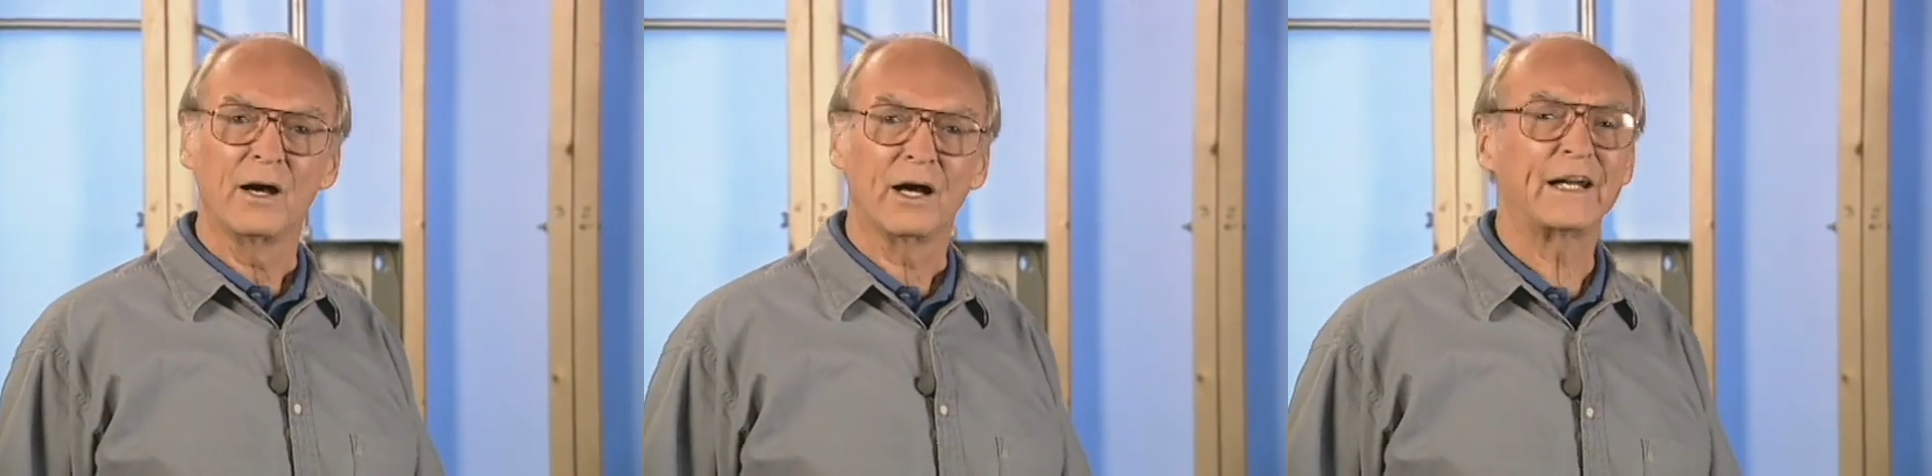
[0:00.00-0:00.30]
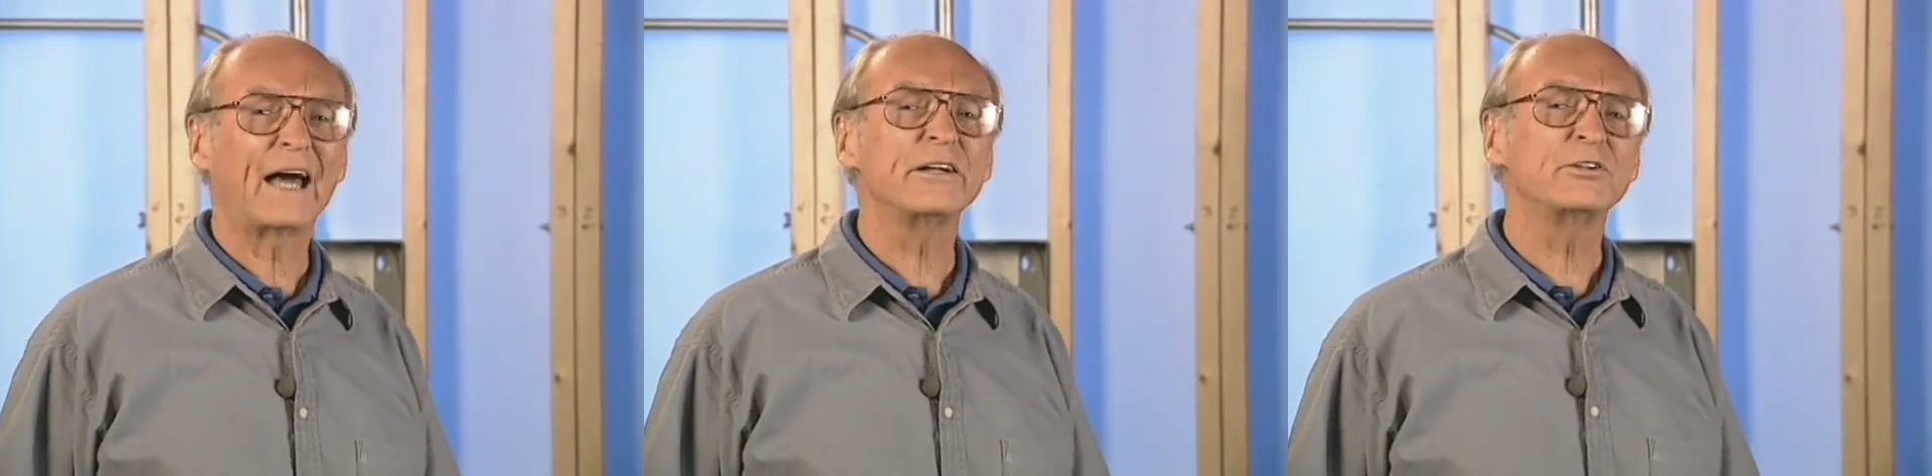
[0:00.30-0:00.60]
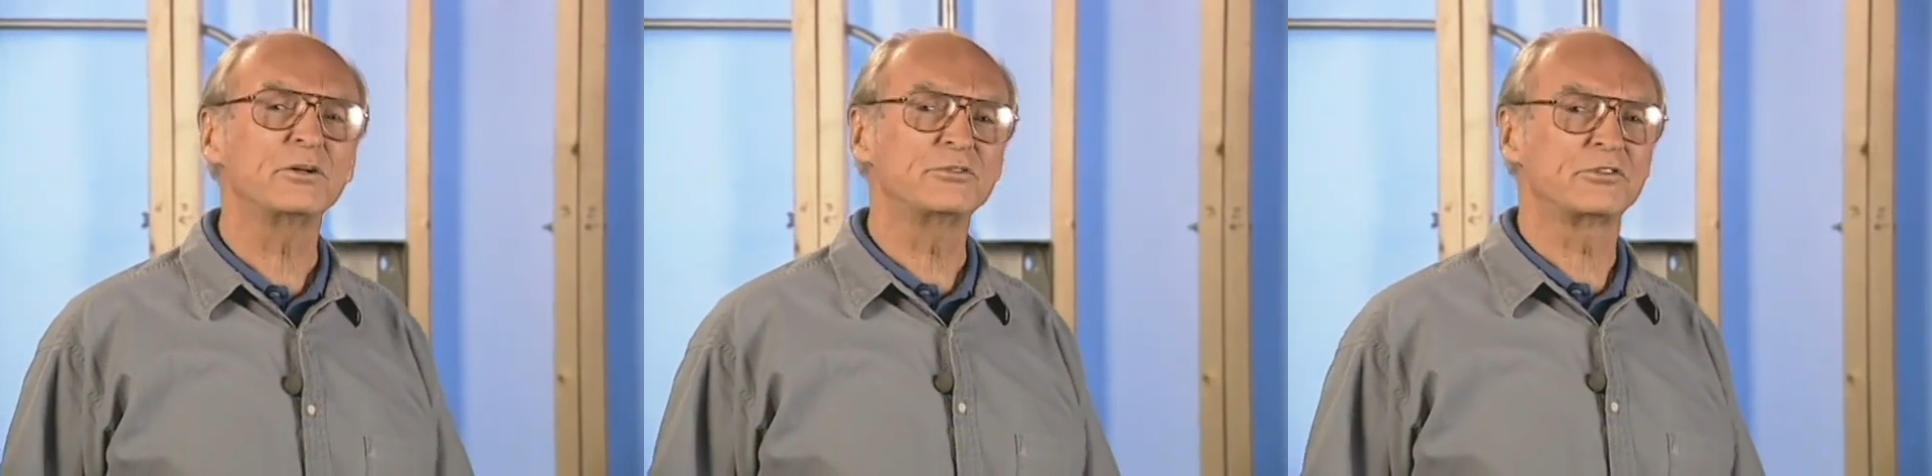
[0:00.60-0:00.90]
An
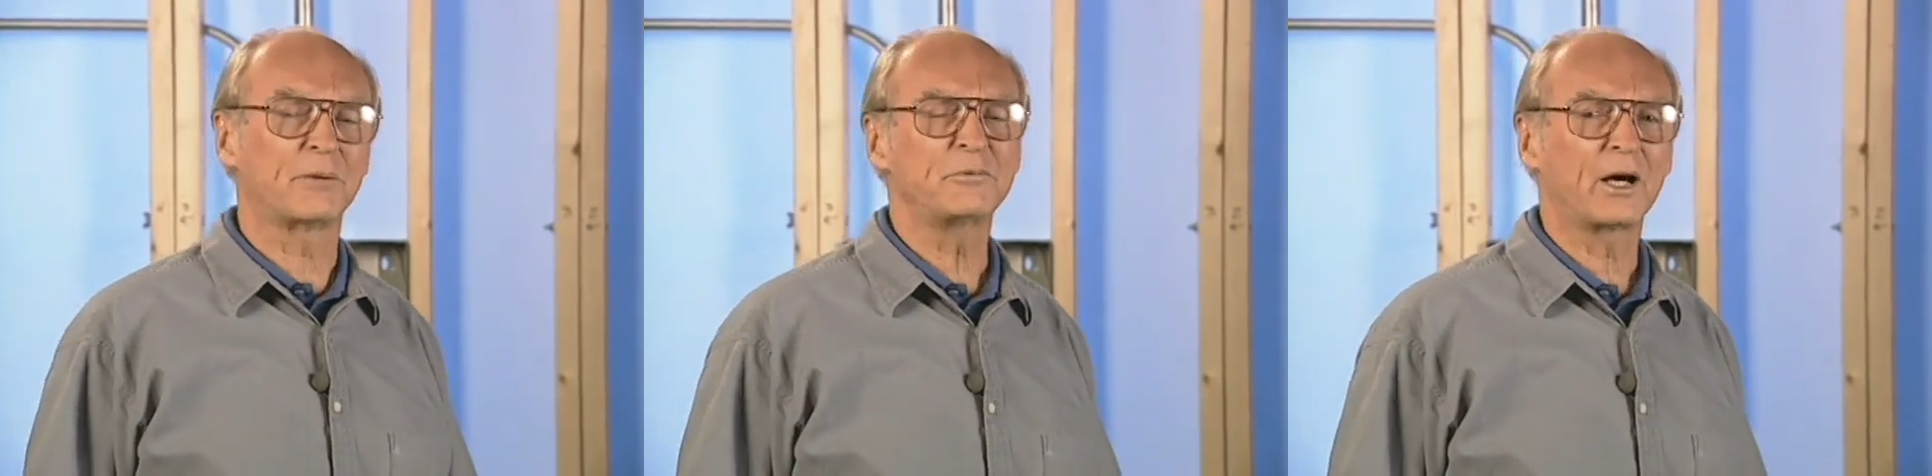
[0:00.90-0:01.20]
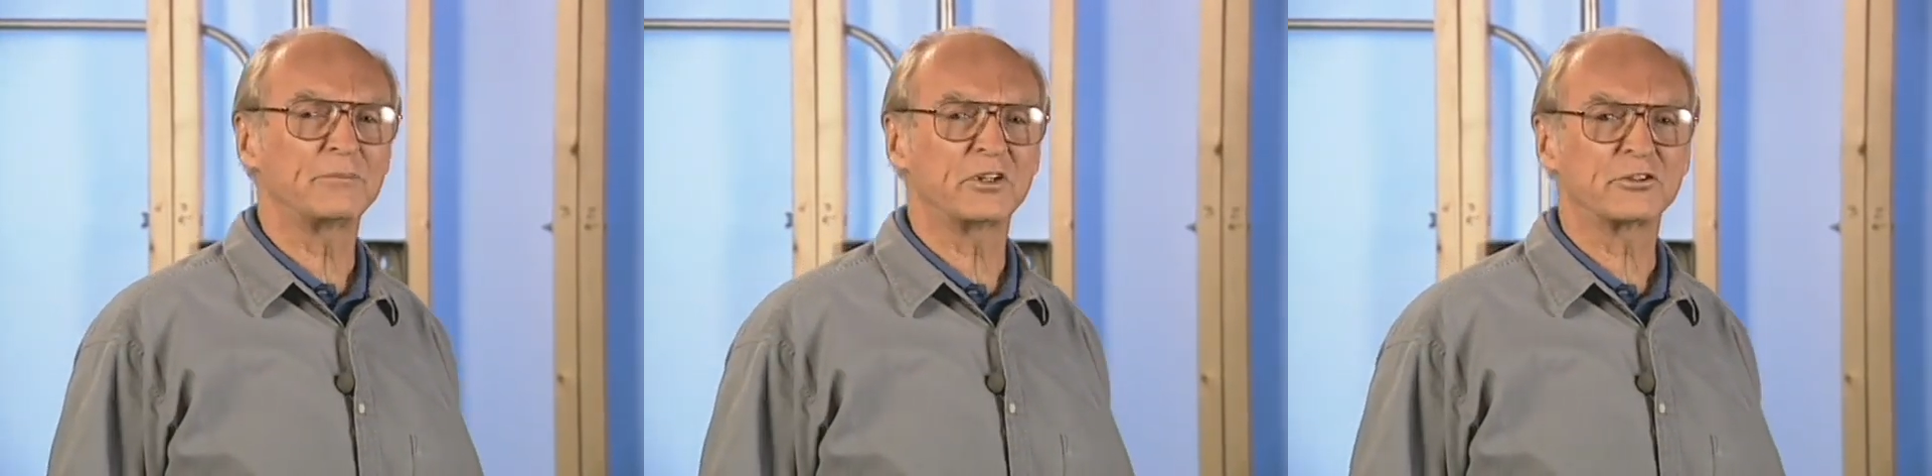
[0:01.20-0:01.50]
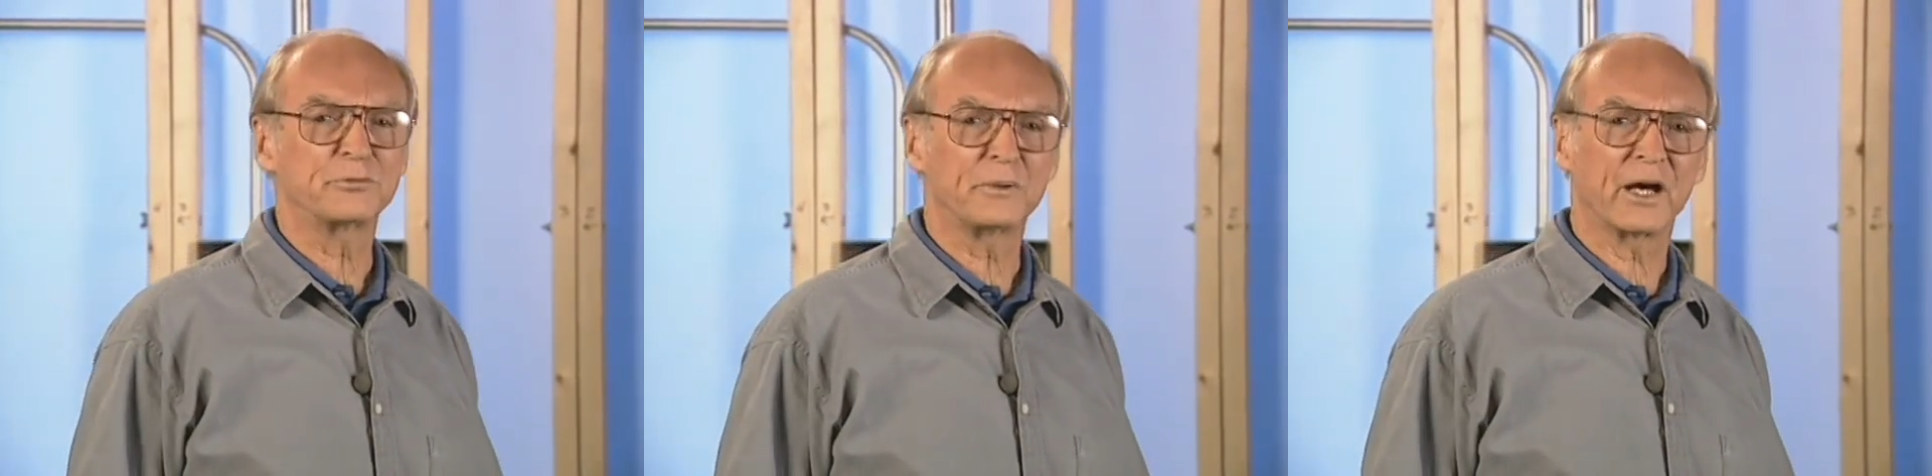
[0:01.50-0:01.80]
attitude sometimes
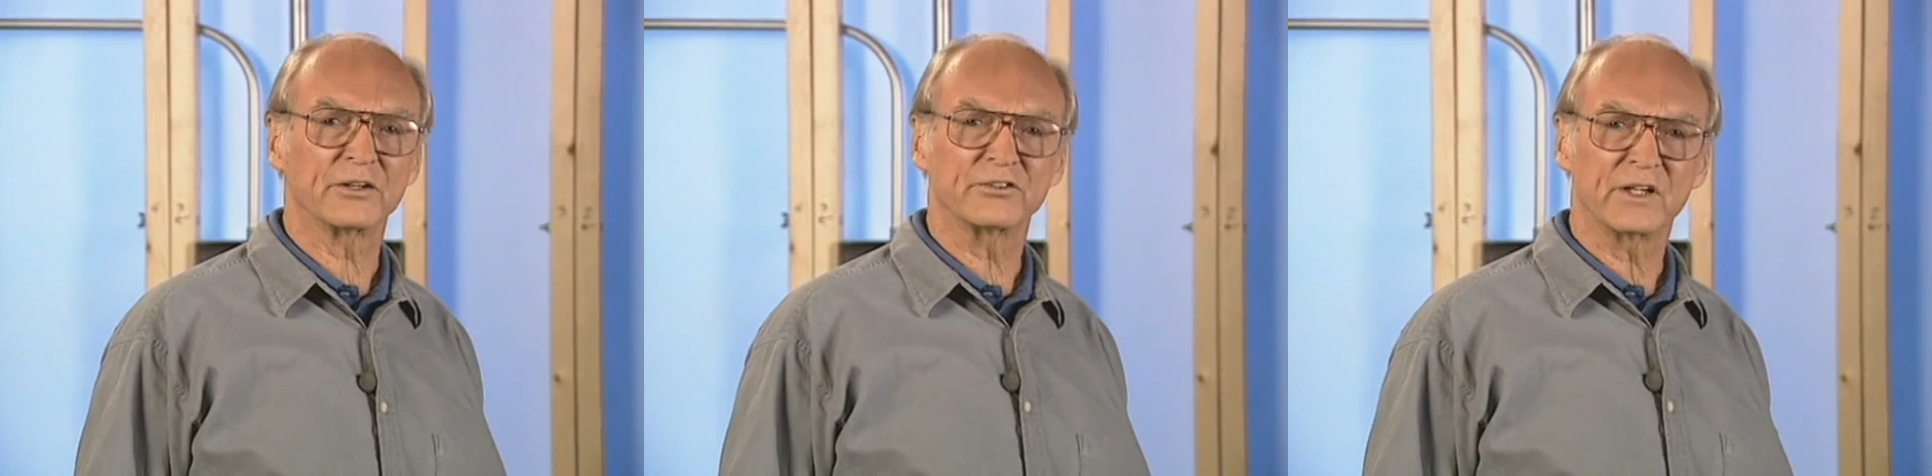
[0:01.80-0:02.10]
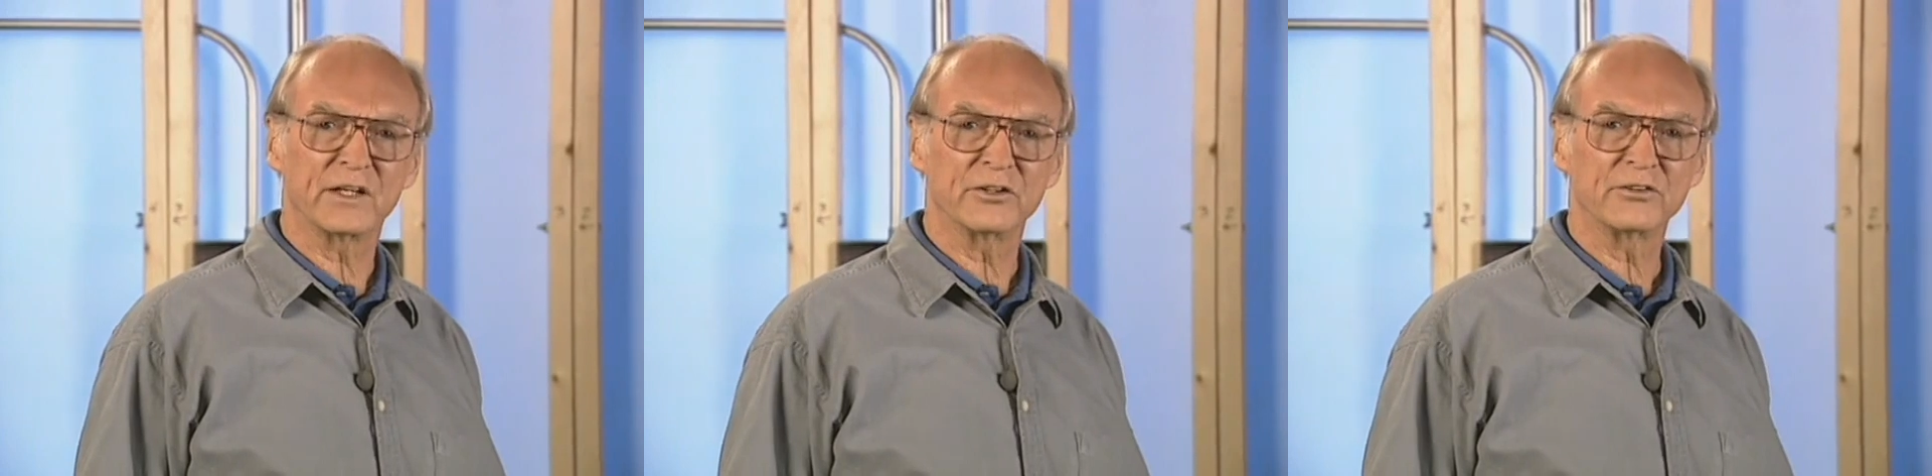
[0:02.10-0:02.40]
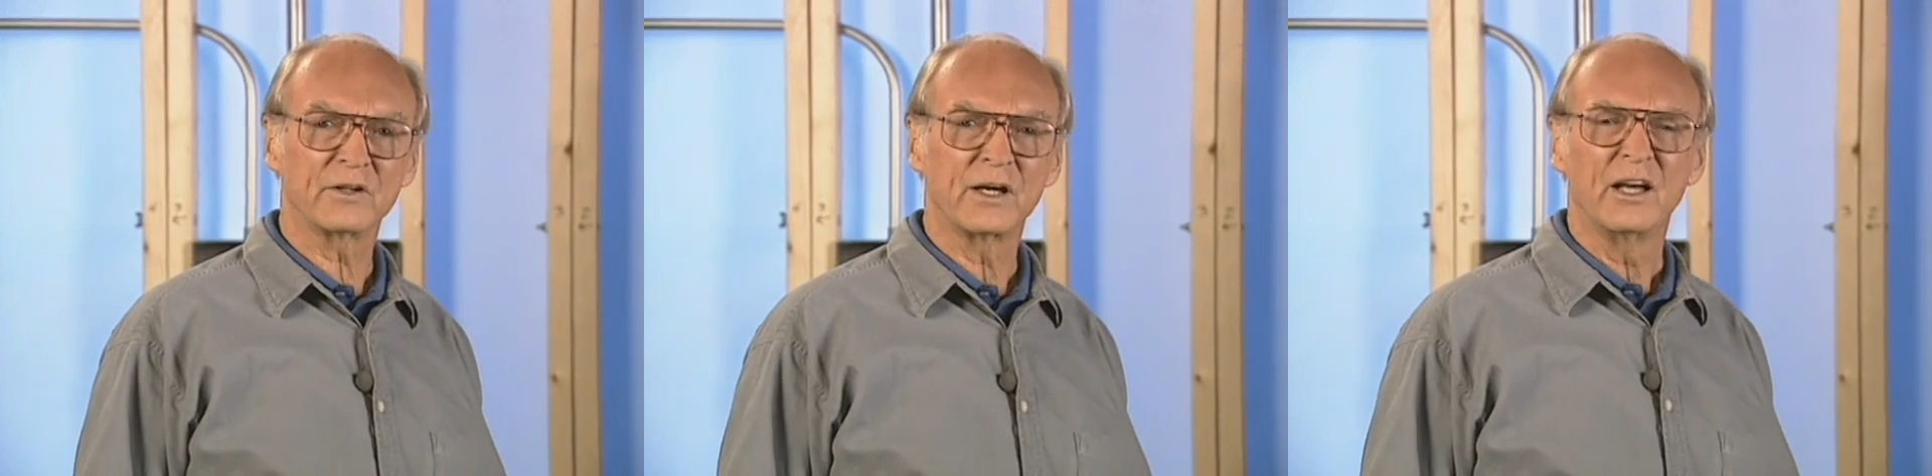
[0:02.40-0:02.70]
expressed is,